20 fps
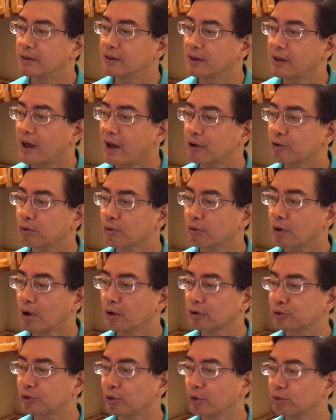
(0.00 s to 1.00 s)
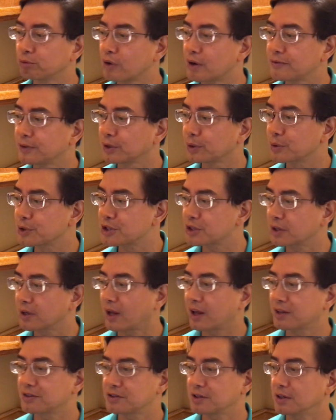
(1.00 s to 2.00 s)
the agricultural revolution
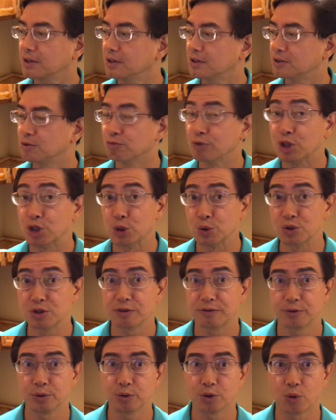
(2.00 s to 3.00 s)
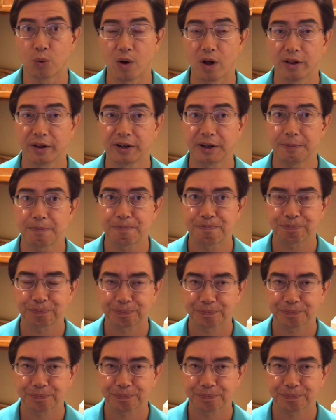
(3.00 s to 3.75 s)
has reduced food quality.